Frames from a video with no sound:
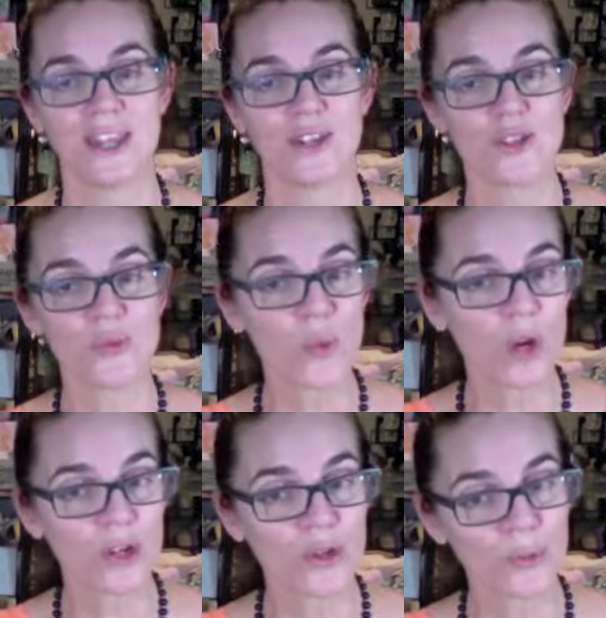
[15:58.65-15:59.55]
there's
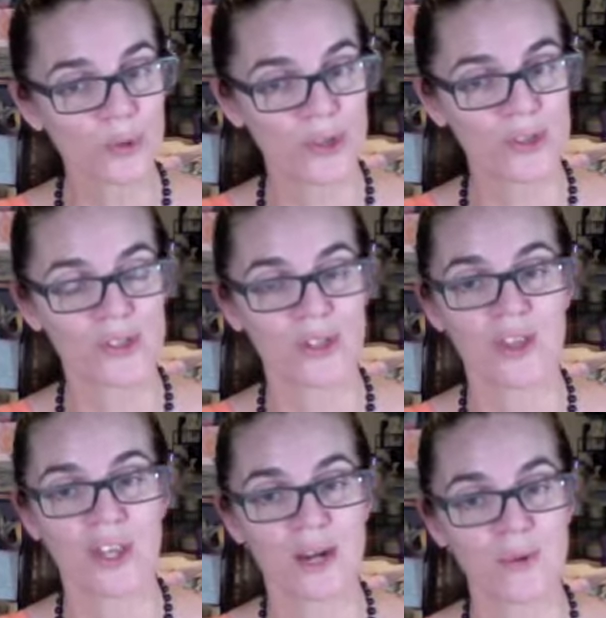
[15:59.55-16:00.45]
one other person
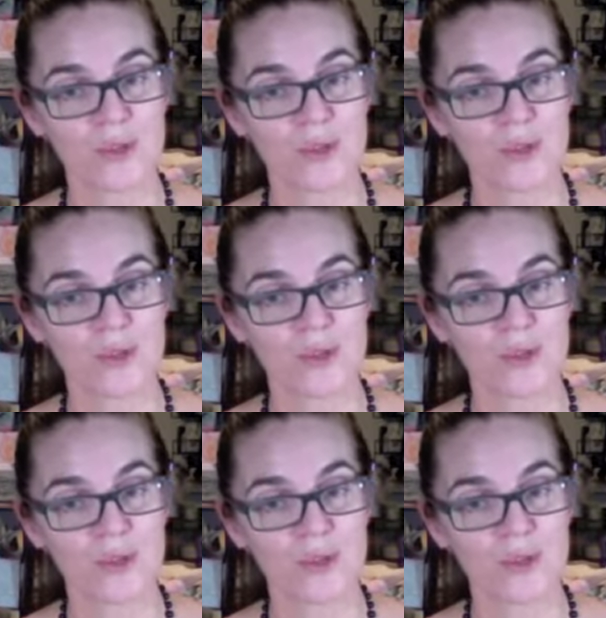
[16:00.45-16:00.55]
that I was